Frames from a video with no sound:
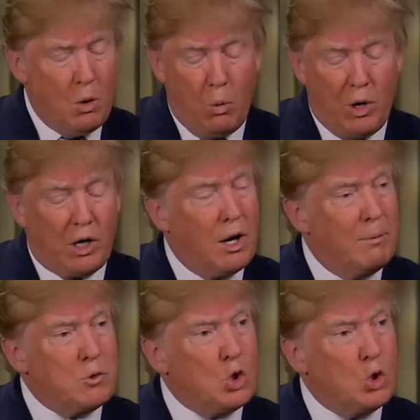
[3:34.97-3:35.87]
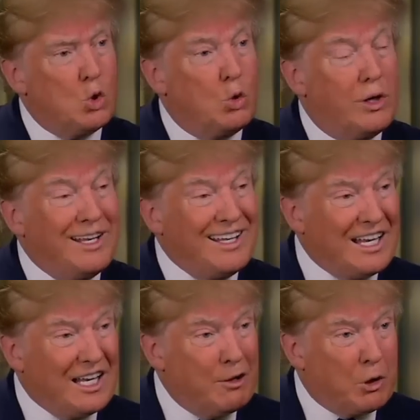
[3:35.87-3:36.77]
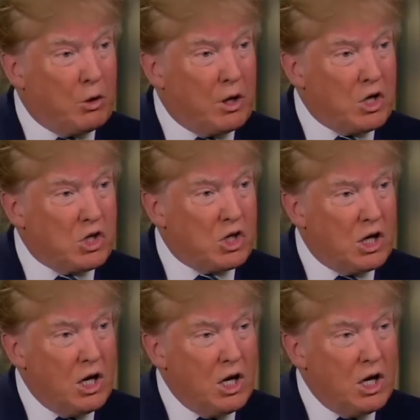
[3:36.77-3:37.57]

when it comes to illegal immigration,